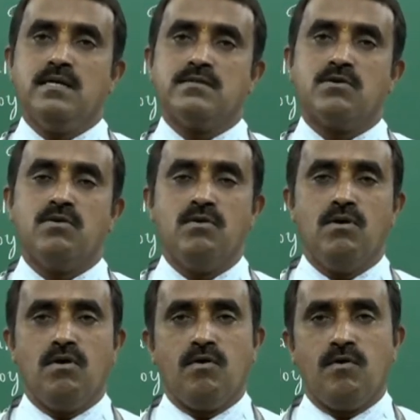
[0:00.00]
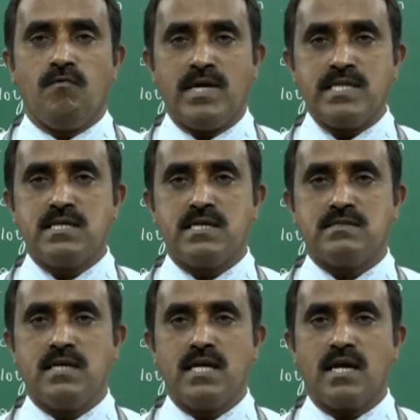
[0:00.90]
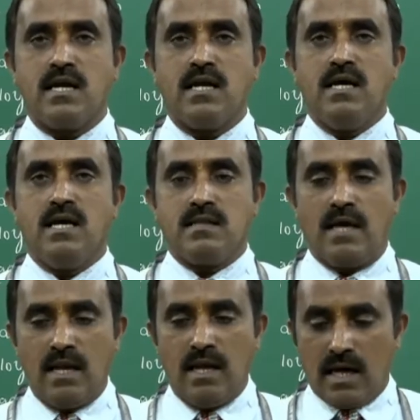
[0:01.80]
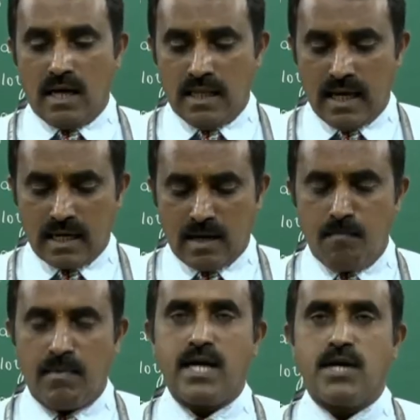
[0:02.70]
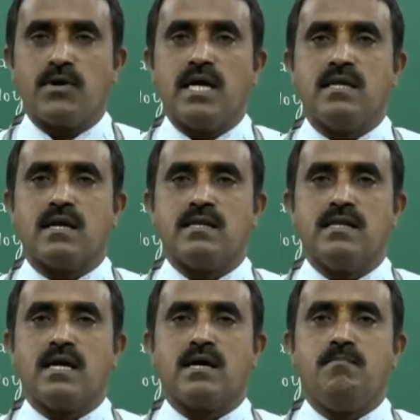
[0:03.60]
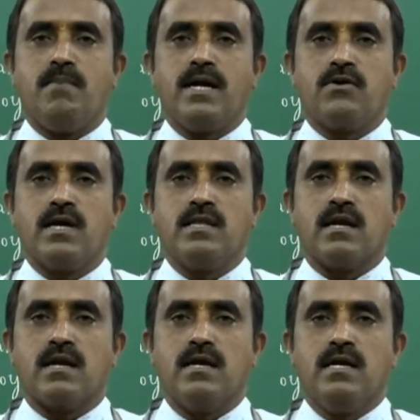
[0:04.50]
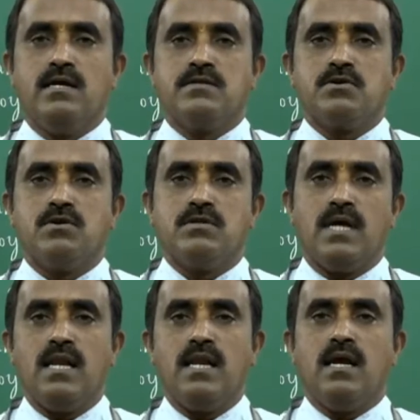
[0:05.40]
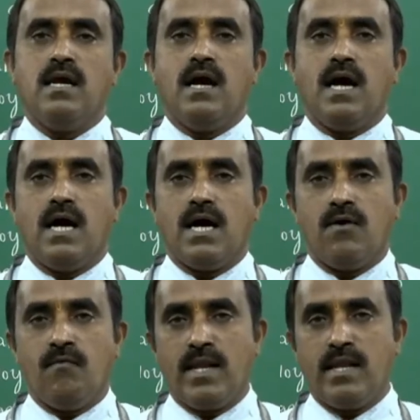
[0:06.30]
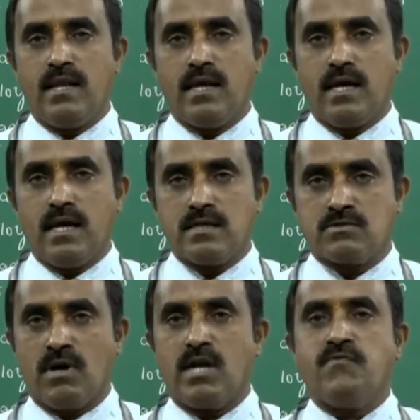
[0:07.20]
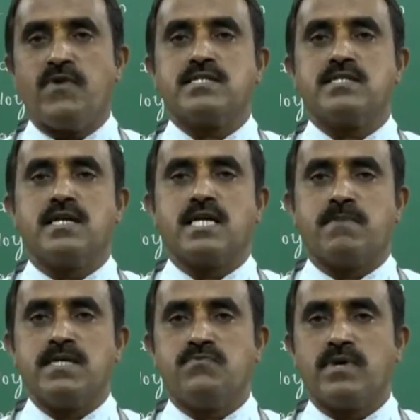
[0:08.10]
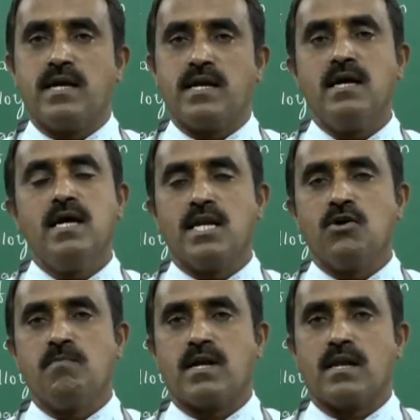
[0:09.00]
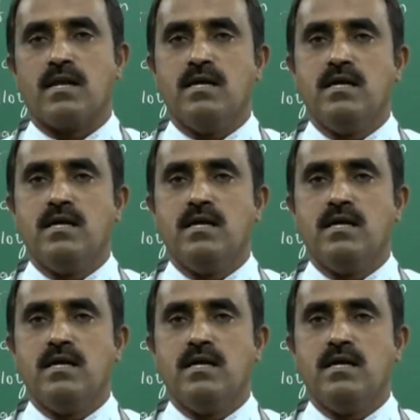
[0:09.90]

So once it is heated, then they are combined together. So then when solidification takes place, we get a new metal.